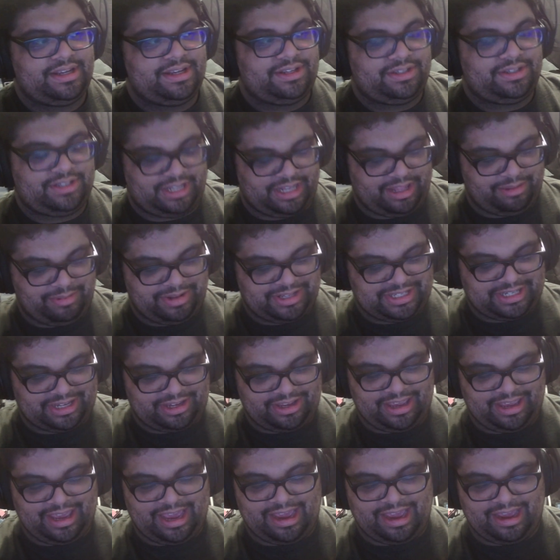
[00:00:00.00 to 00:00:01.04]
So let me
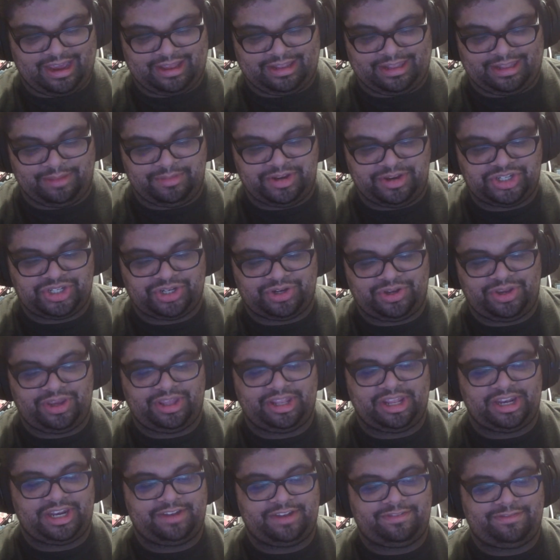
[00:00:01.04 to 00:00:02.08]
show you
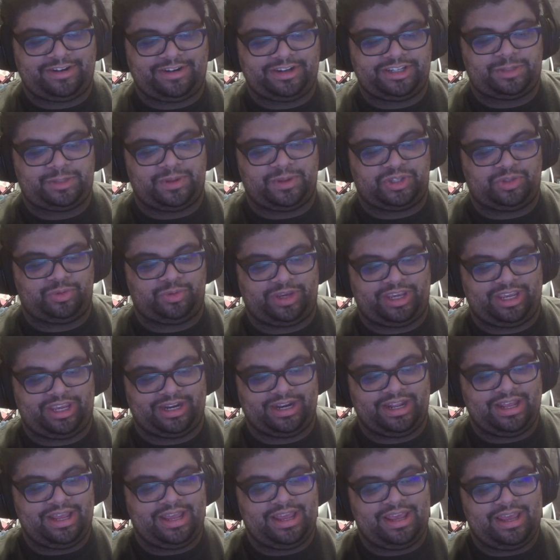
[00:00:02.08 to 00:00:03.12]
the difference
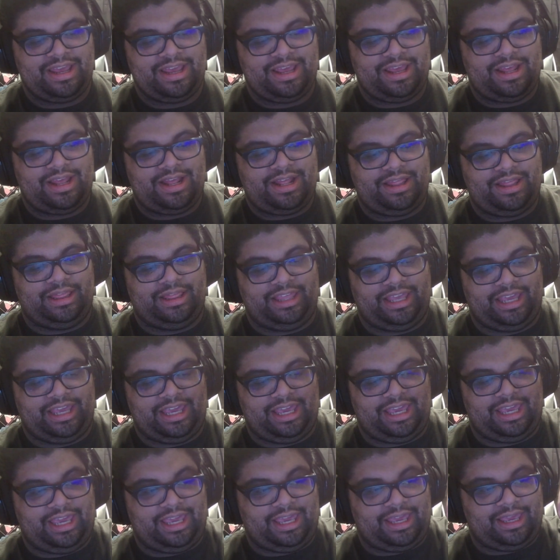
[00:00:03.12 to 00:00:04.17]
between
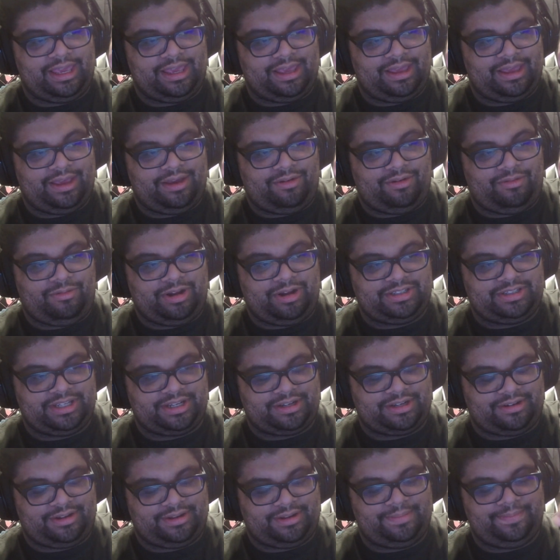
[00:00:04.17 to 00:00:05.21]
the what's it called?